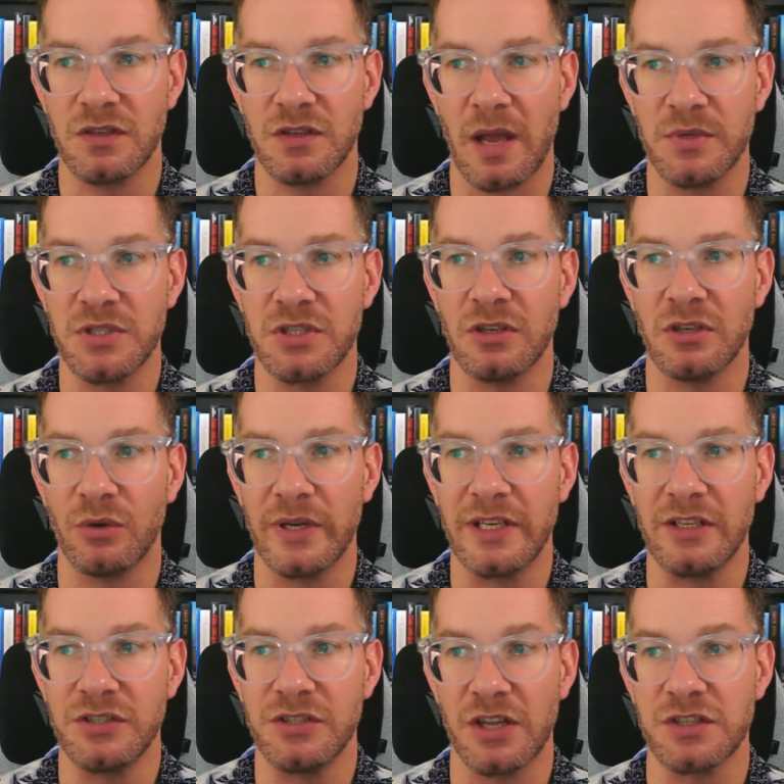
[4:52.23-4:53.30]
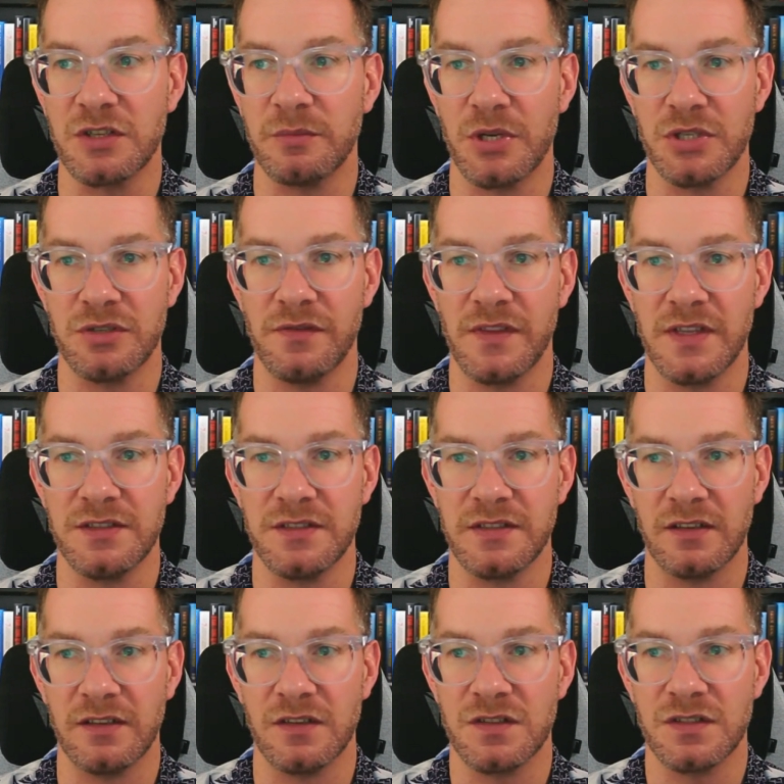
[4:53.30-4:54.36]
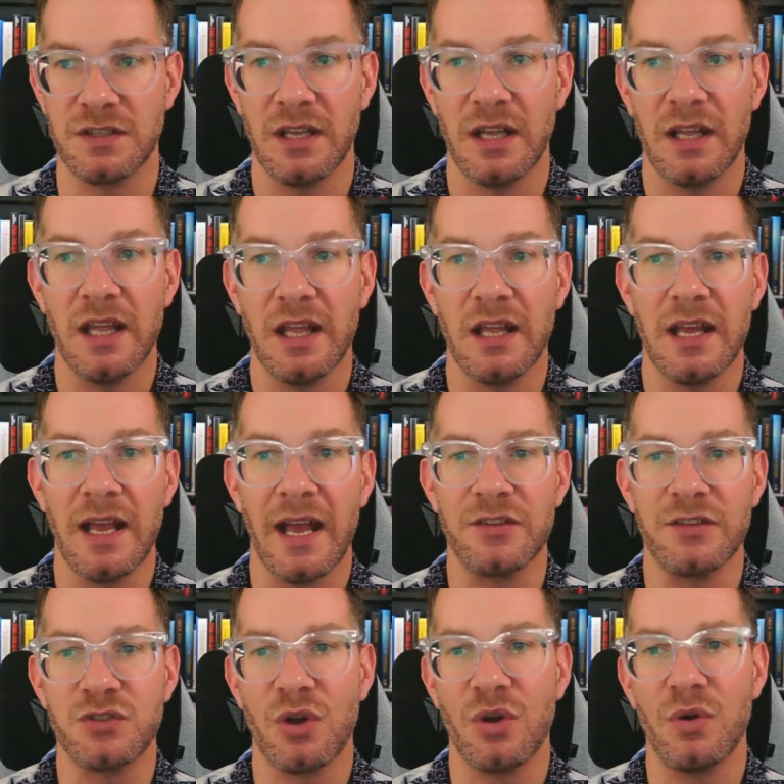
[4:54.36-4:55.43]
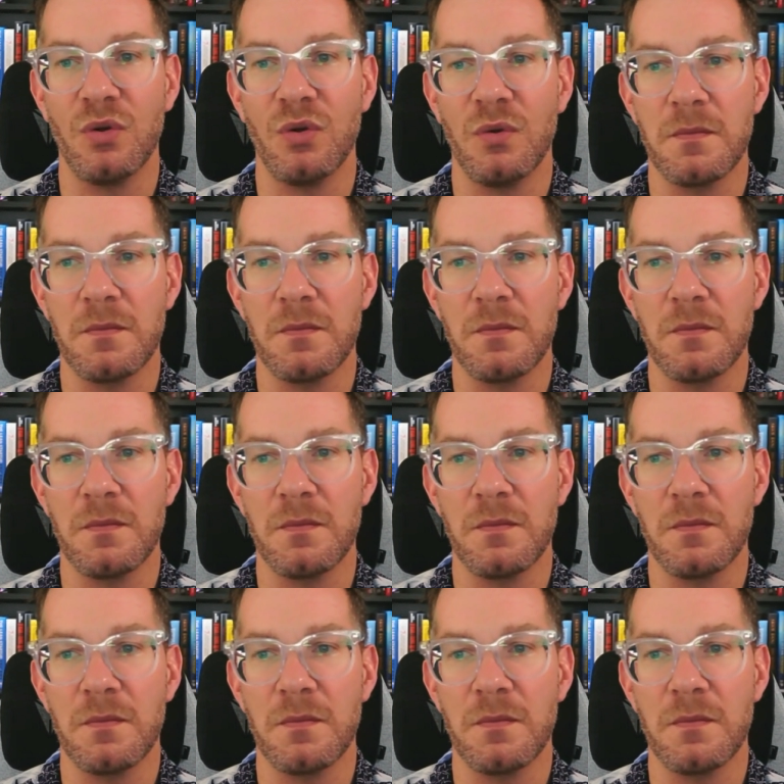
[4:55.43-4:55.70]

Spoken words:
Amazon already does a bunch of these things. And so